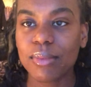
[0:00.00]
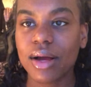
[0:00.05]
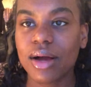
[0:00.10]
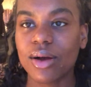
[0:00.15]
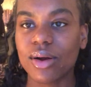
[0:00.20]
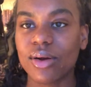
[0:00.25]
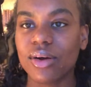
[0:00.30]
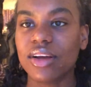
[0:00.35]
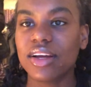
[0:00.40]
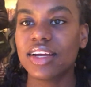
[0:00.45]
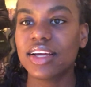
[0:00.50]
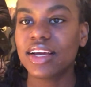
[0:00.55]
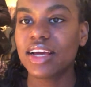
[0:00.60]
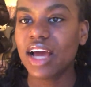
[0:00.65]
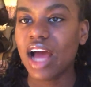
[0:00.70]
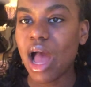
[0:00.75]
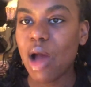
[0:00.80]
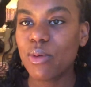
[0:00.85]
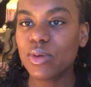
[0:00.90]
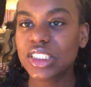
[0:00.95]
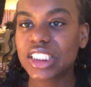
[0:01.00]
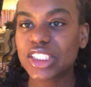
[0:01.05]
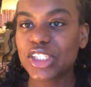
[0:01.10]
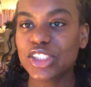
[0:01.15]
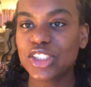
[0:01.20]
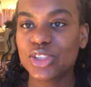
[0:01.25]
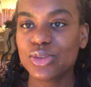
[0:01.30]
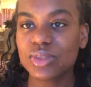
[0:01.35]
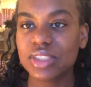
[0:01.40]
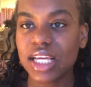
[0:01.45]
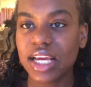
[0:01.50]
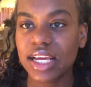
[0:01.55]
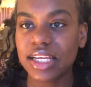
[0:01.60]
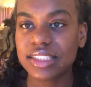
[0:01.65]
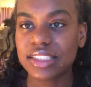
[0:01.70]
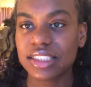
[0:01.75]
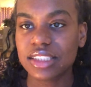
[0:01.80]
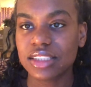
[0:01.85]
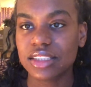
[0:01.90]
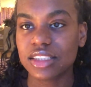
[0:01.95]
about. How was your
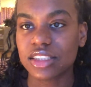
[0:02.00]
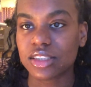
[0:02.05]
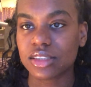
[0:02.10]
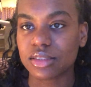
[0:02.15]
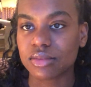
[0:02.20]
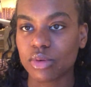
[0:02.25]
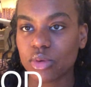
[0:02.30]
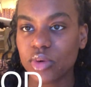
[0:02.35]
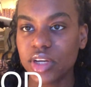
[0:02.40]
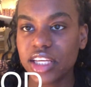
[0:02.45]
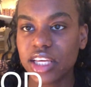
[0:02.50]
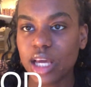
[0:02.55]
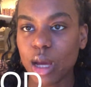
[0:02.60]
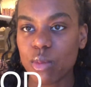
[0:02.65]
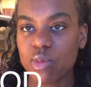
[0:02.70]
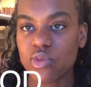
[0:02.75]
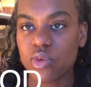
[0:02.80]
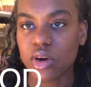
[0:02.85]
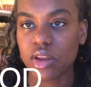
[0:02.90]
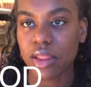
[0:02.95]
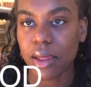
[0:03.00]
2K18 year? Recap for